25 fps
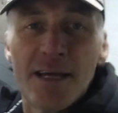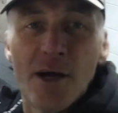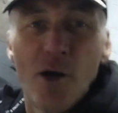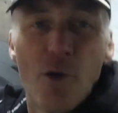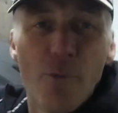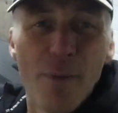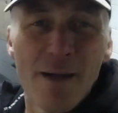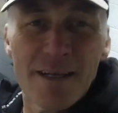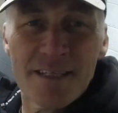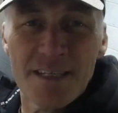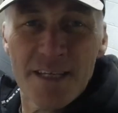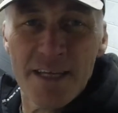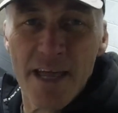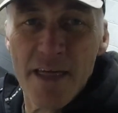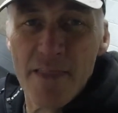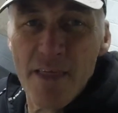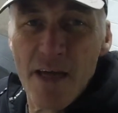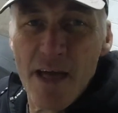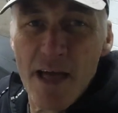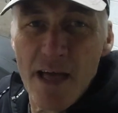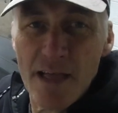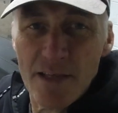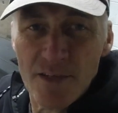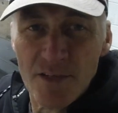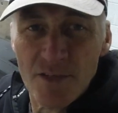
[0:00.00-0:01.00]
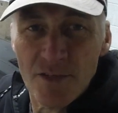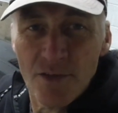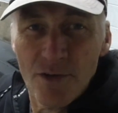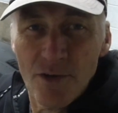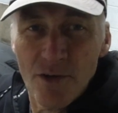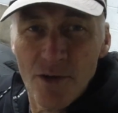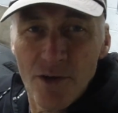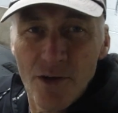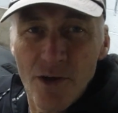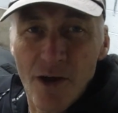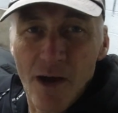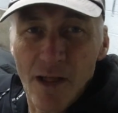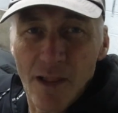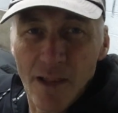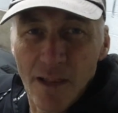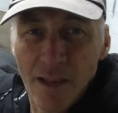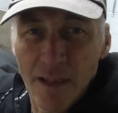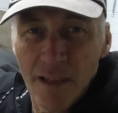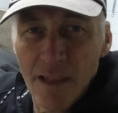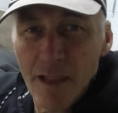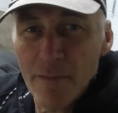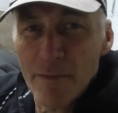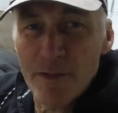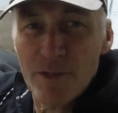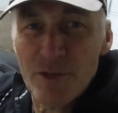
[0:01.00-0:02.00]
it, all back together, so
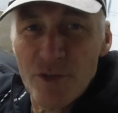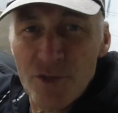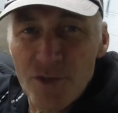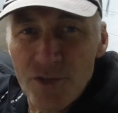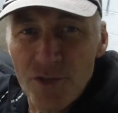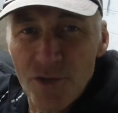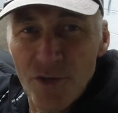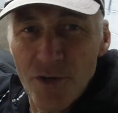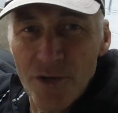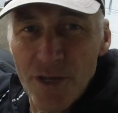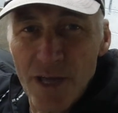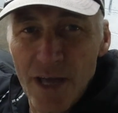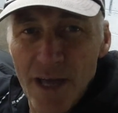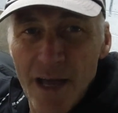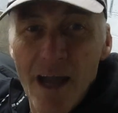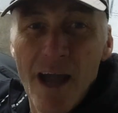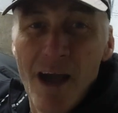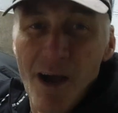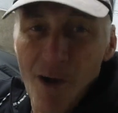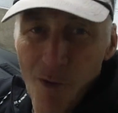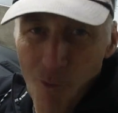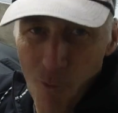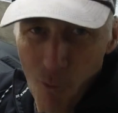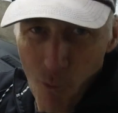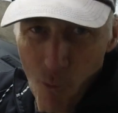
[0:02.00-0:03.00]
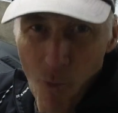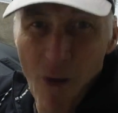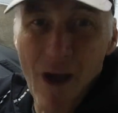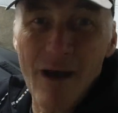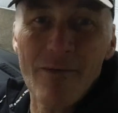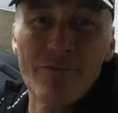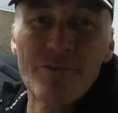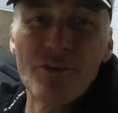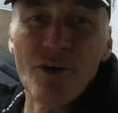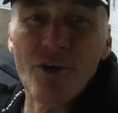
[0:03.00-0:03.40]
let me just show you what I've